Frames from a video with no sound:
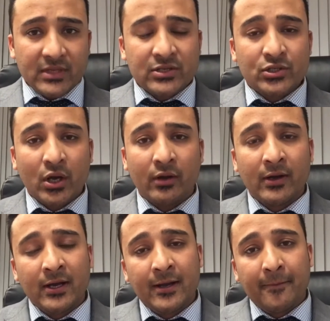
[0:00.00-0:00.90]
So
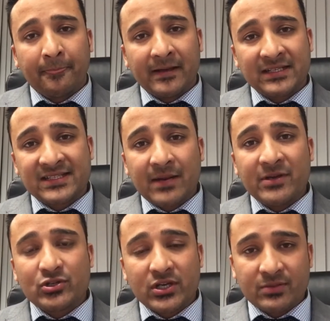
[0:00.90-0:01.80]
some
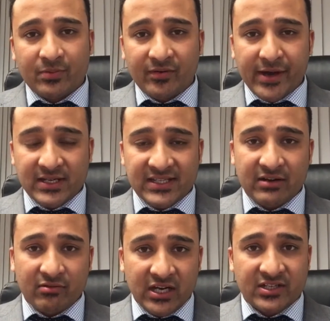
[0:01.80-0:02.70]
education providers
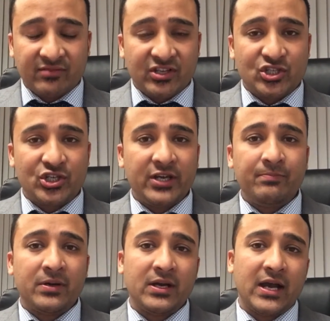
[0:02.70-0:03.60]
are relatively cheap
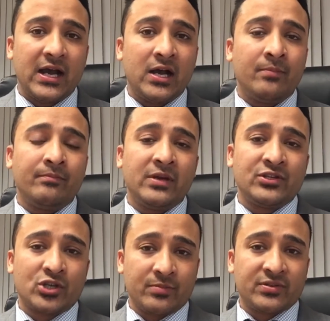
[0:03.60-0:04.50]

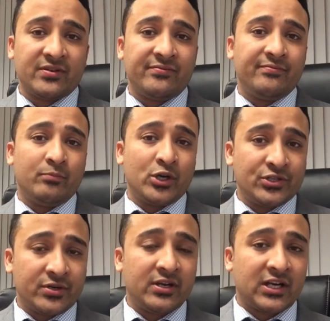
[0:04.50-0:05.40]
in terms of
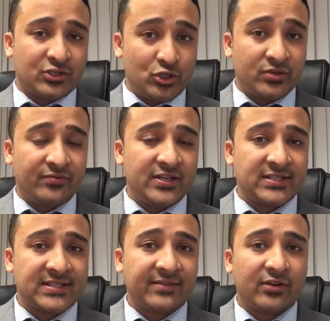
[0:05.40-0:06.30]
monetary, like tuition fees
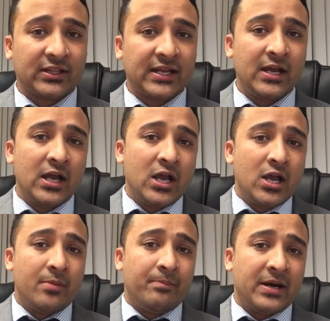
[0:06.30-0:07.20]
and stuff like that,
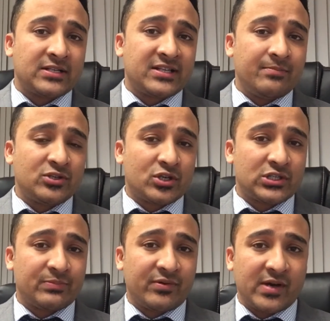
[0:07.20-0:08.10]
but some
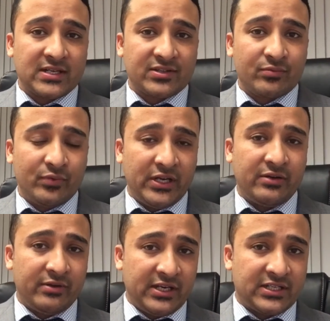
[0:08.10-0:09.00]
education providers are
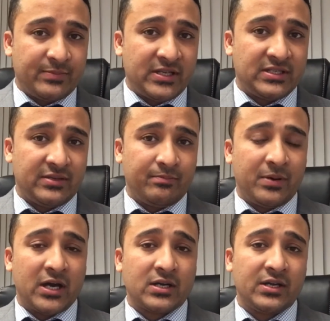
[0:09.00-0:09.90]
really, really expensive.
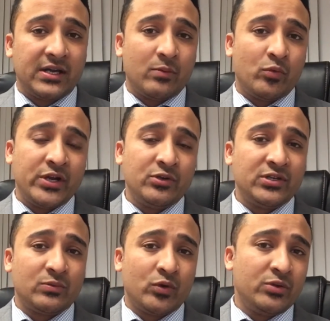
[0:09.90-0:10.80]
But
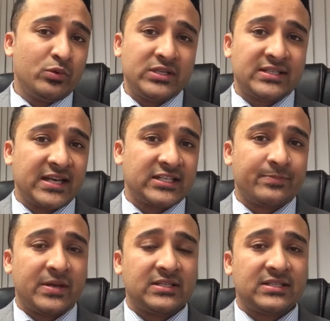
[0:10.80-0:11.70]
when we say
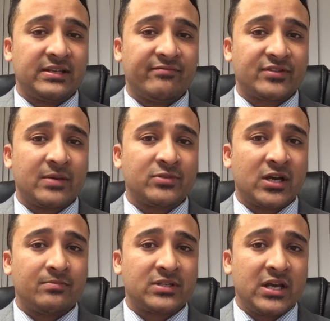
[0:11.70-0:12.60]
expensive,
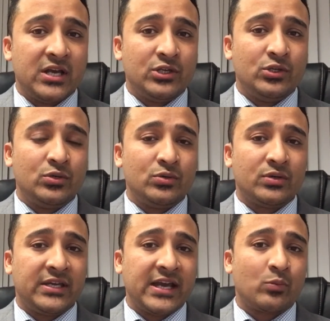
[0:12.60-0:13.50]
sometimes
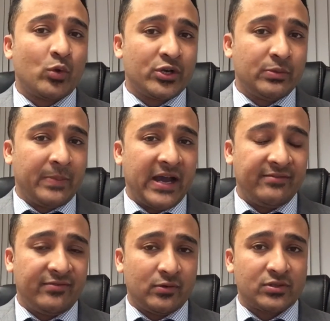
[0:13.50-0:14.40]
you get what you
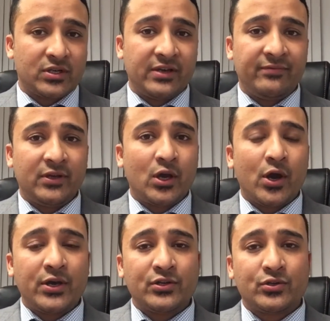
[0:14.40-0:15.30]
pay for. So if you
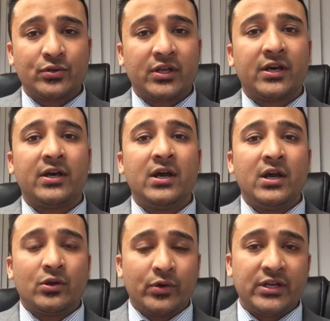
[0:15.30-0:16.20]
go into the
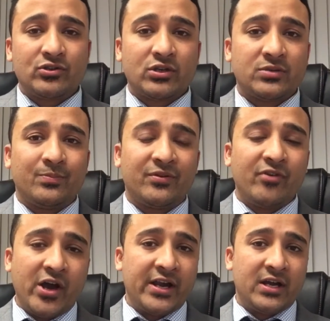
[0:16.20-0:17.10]
good education
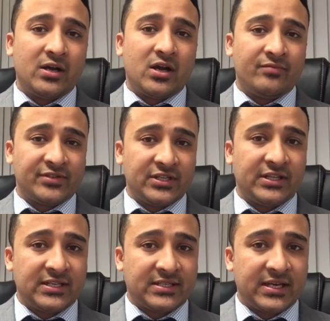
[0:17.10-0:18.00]
provider, obviously
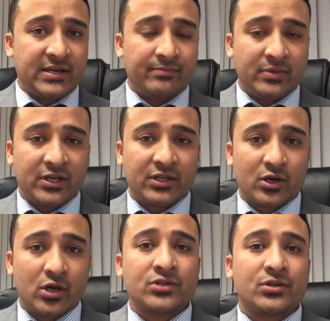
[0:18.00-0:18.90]
there's the
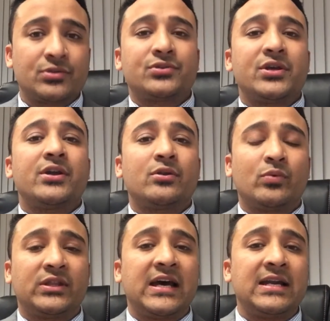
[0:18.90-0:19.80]
cost associated
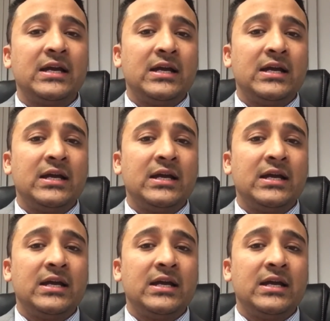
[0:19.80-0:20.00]
with that,